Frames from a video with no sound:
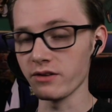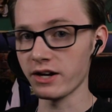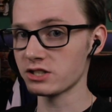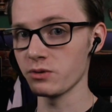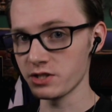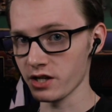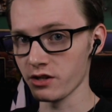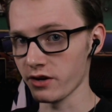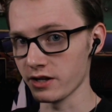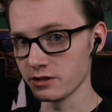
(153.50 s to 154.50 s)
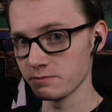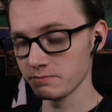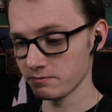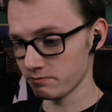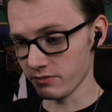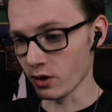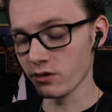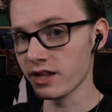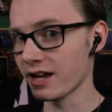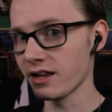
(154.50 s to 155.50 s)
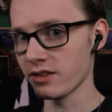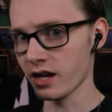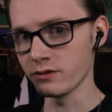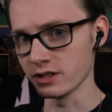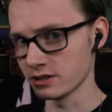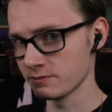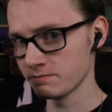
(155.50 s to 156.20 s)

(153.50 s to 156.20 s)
next to each other and they don't think anything of it.